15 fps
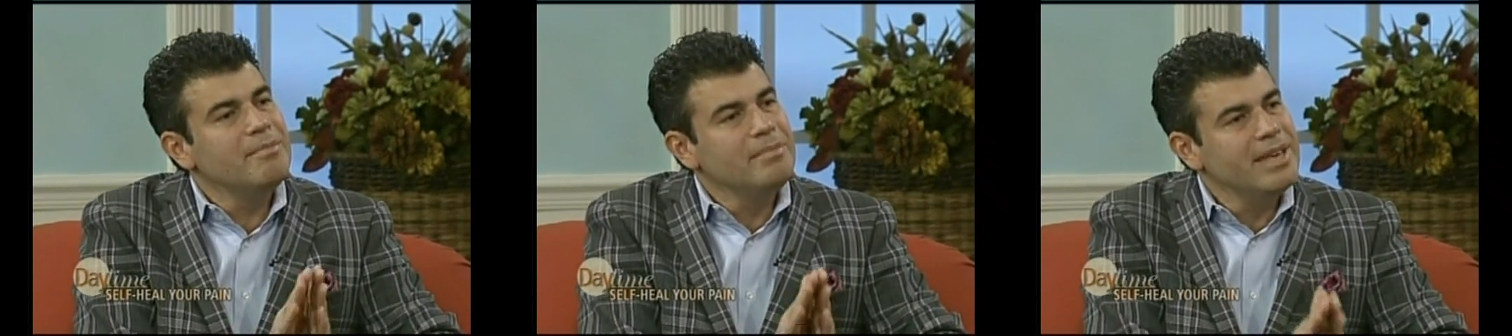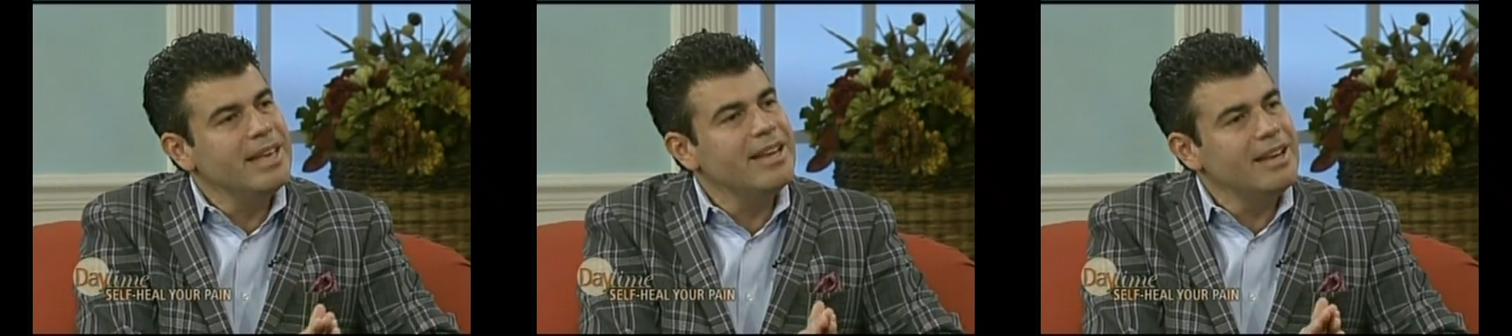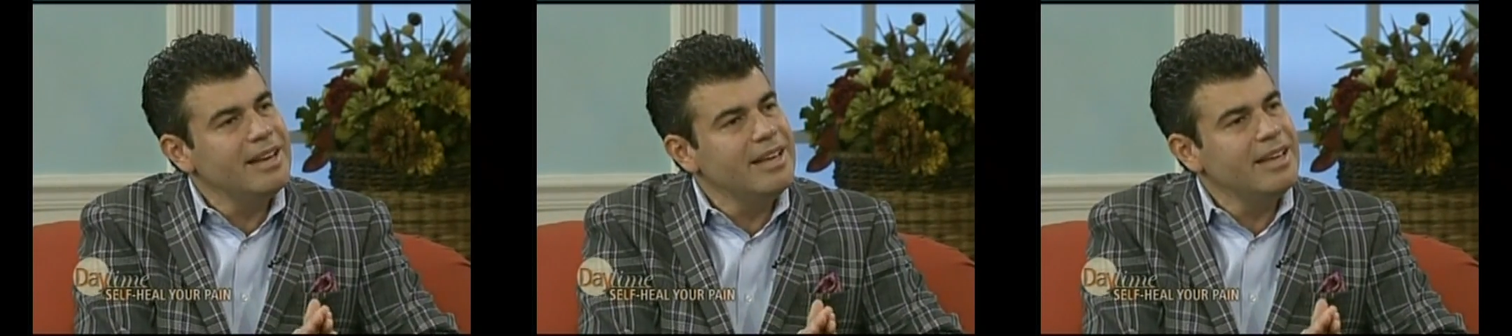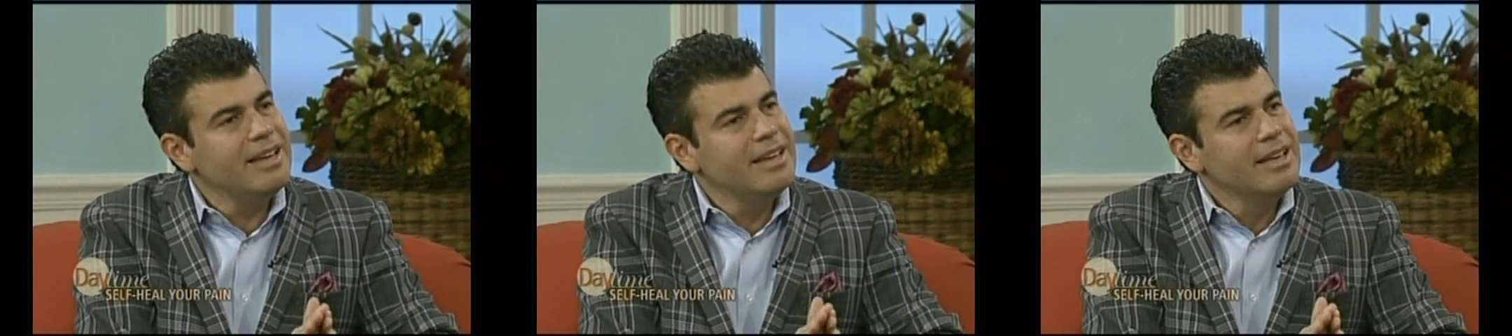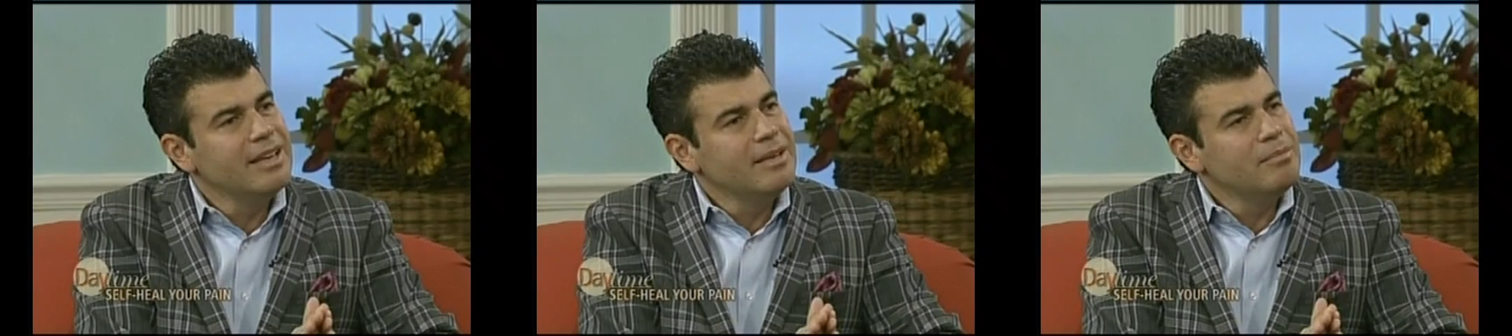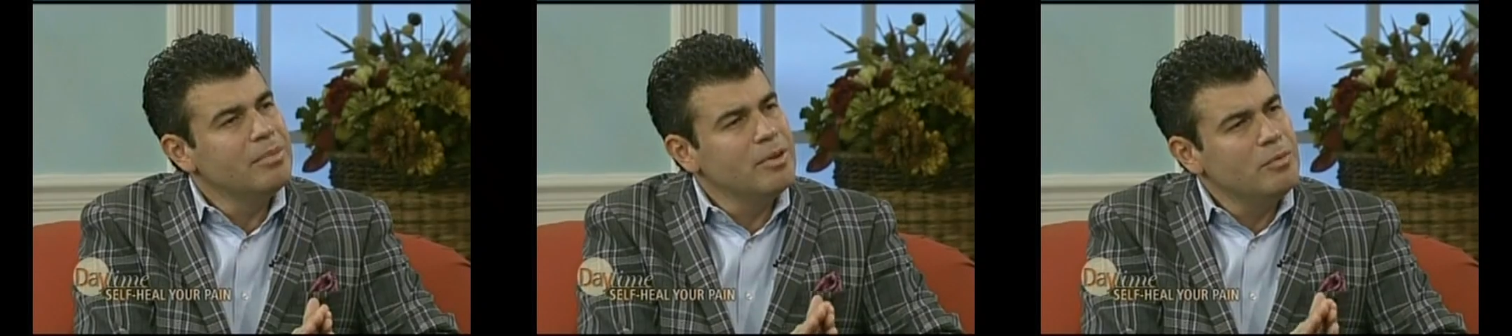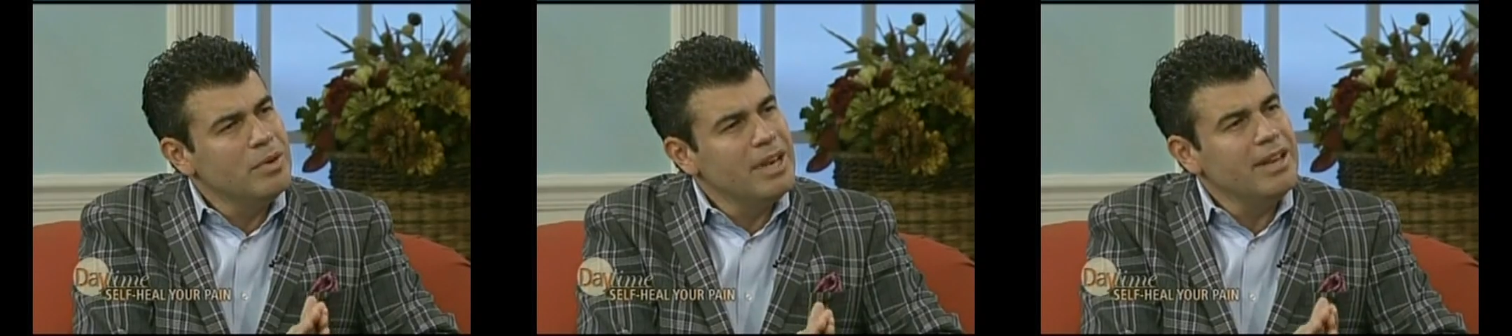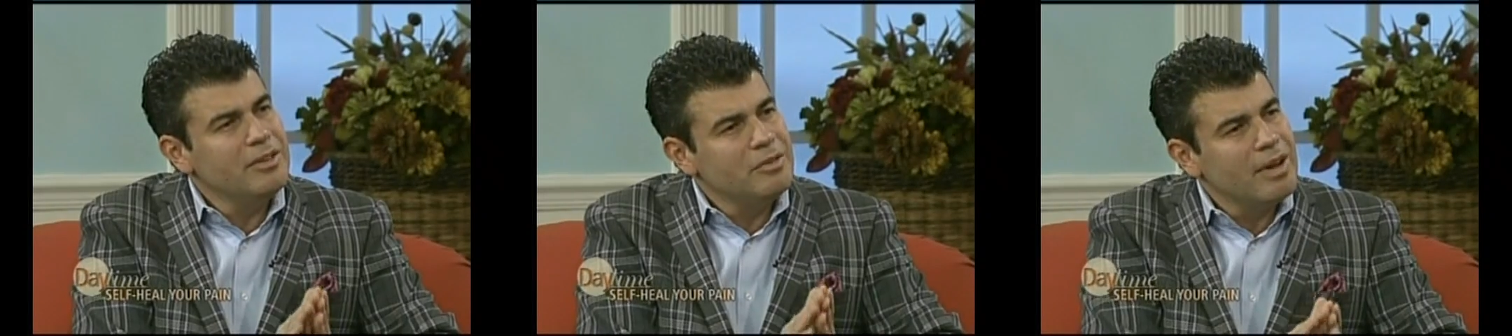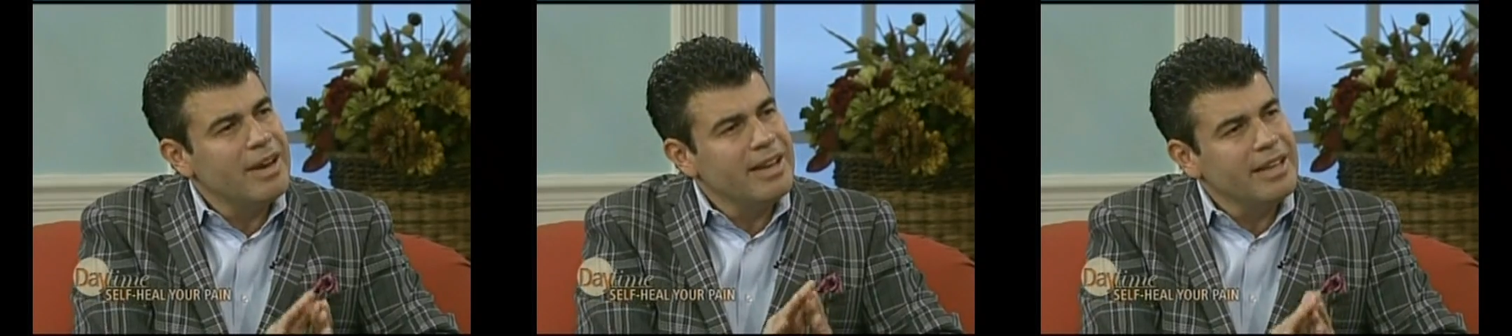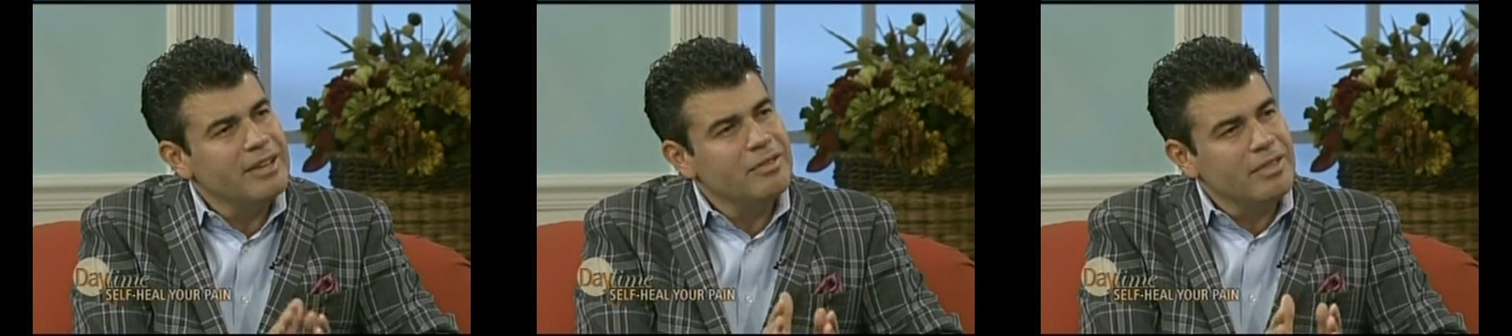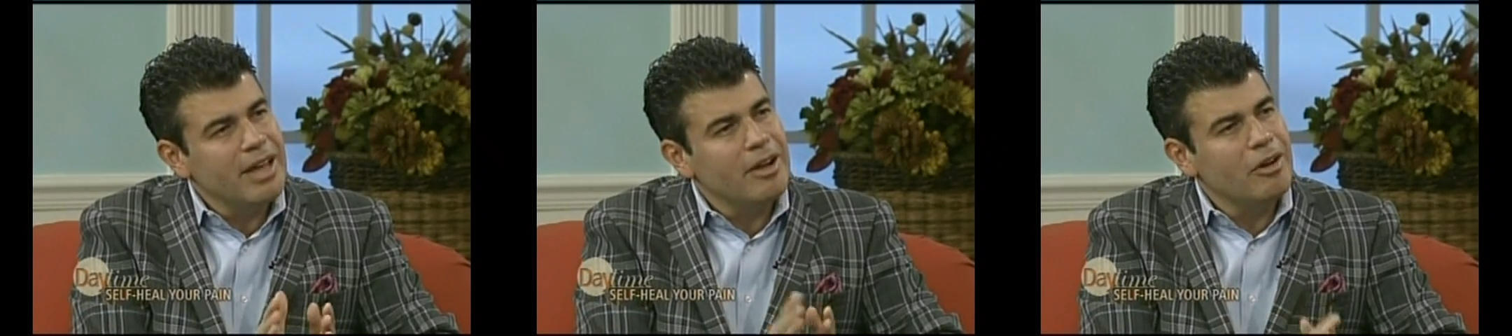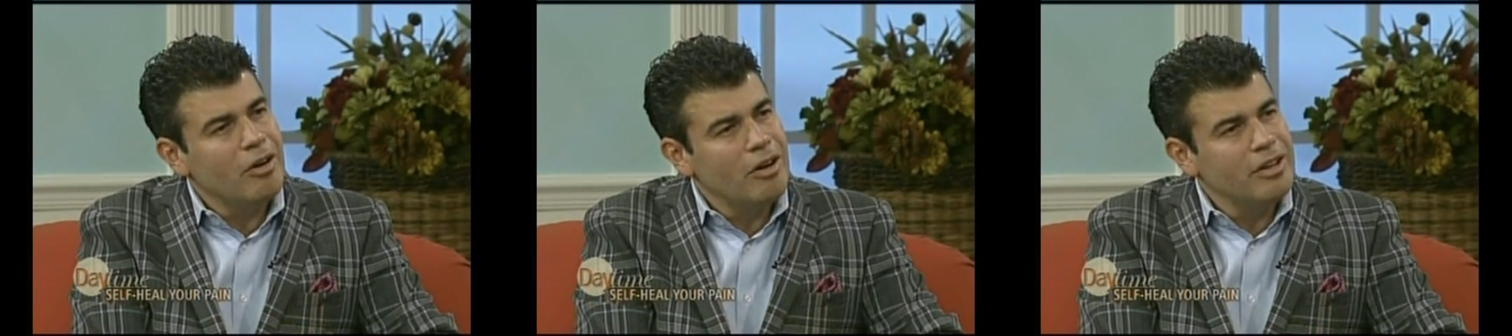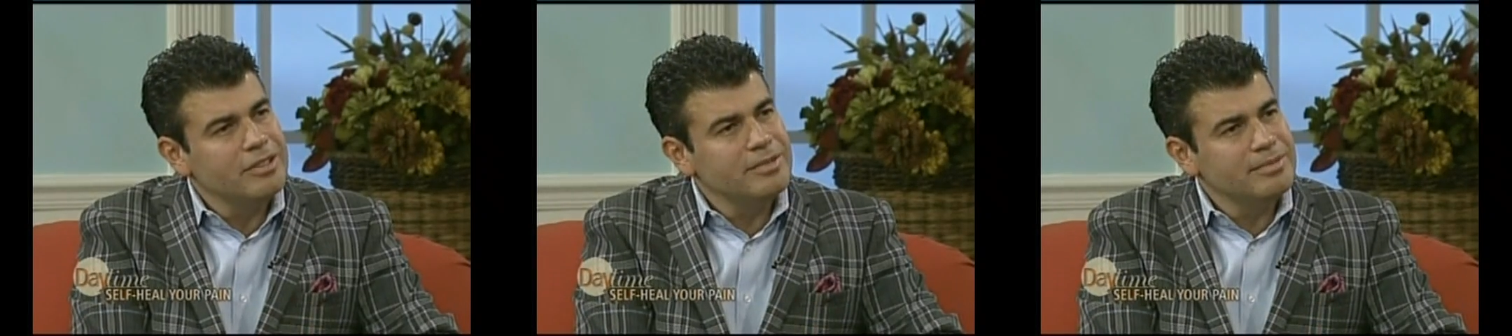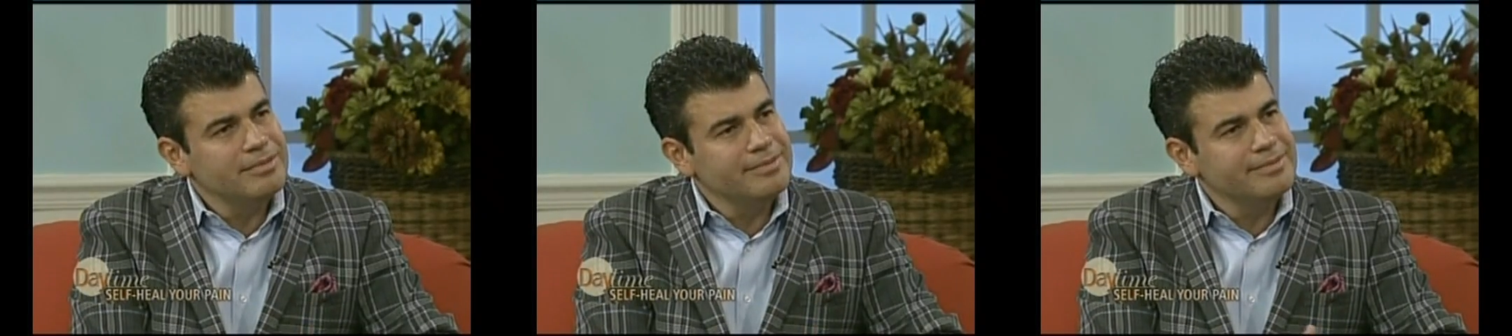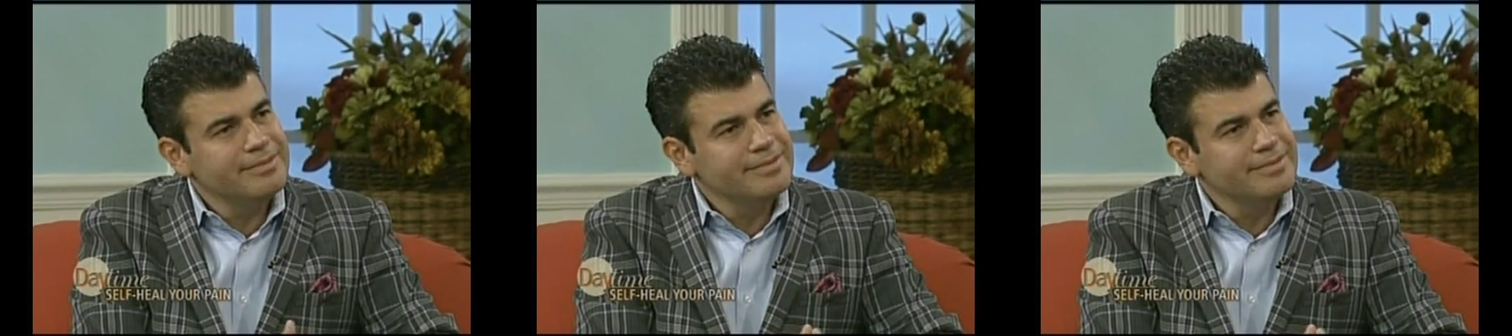immediately, but really try to get to that cause.